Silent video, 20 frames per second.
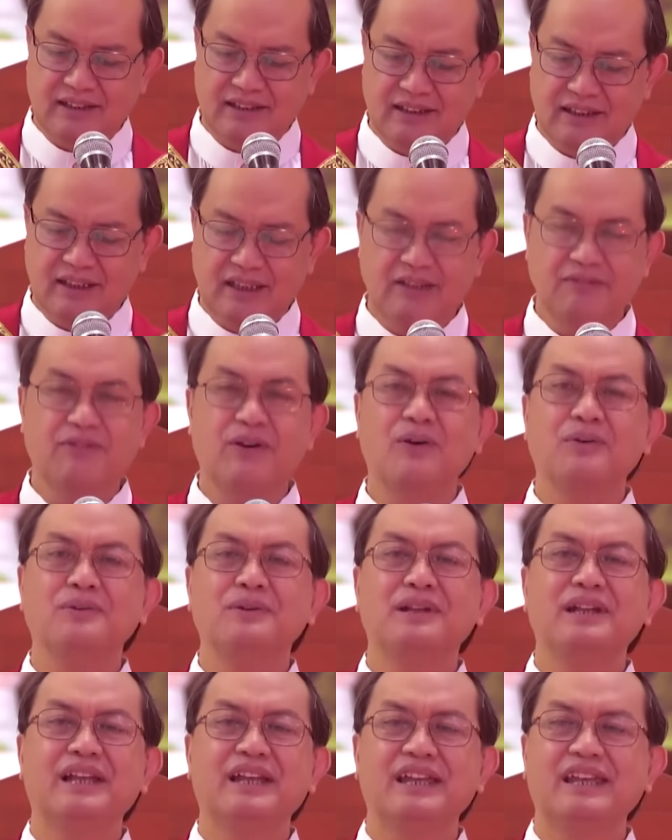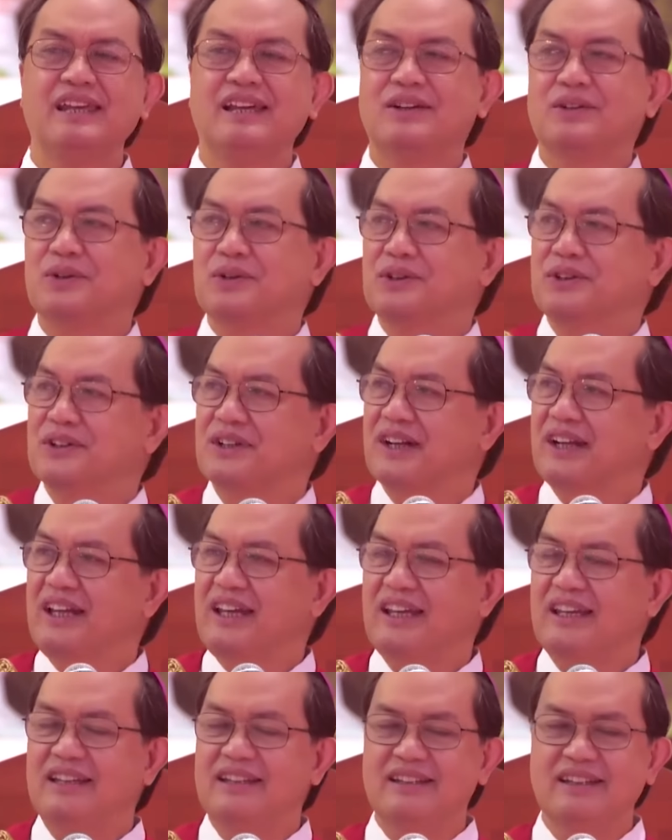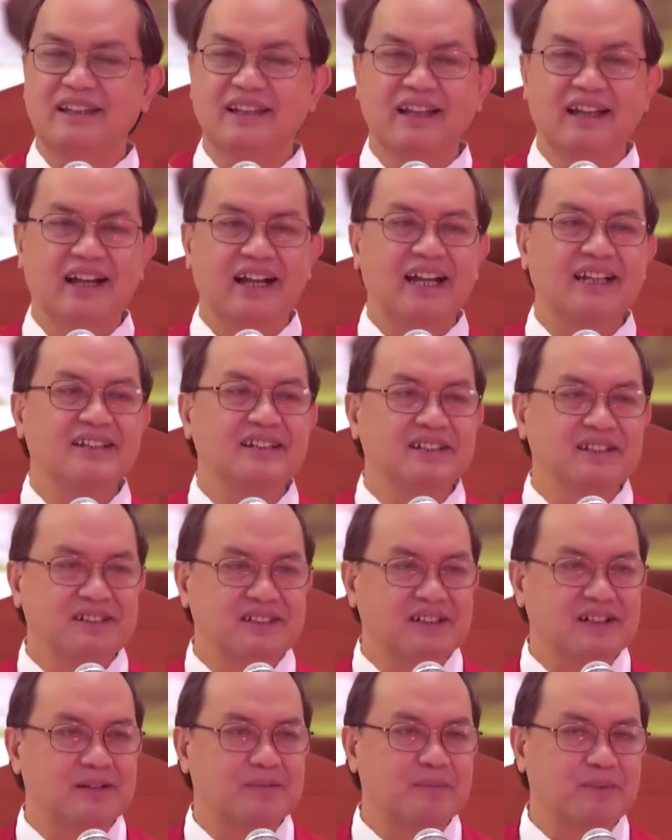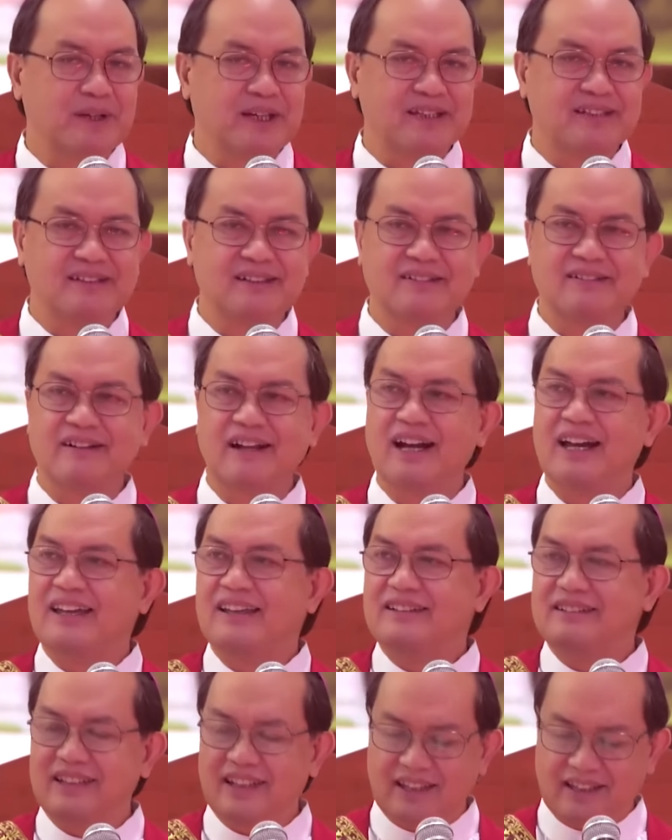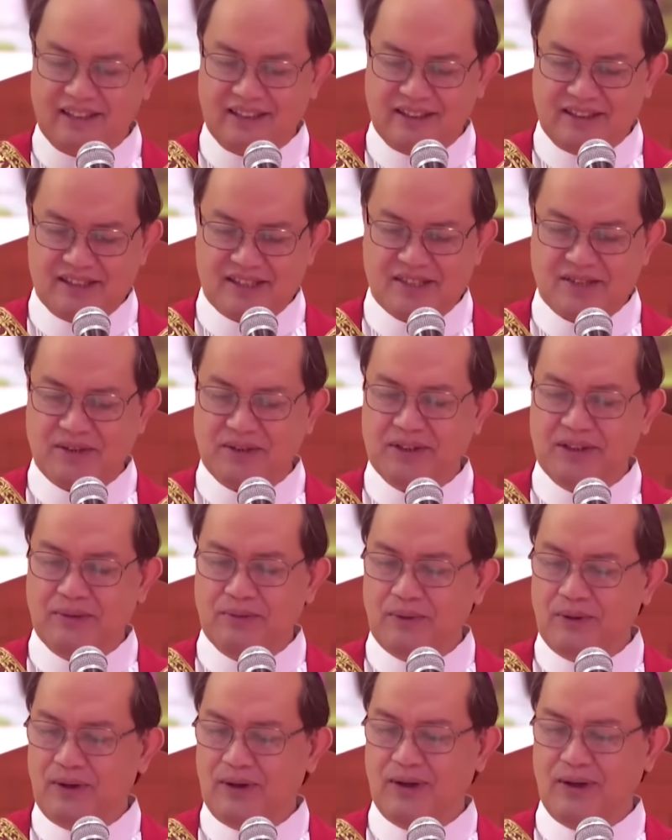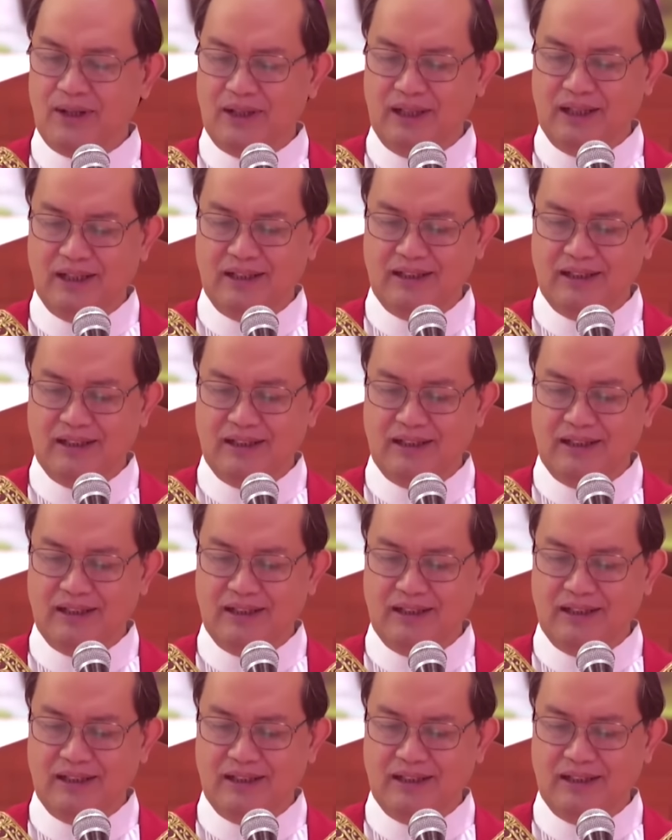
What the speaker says: if only he could read and interpret the writings on the wall.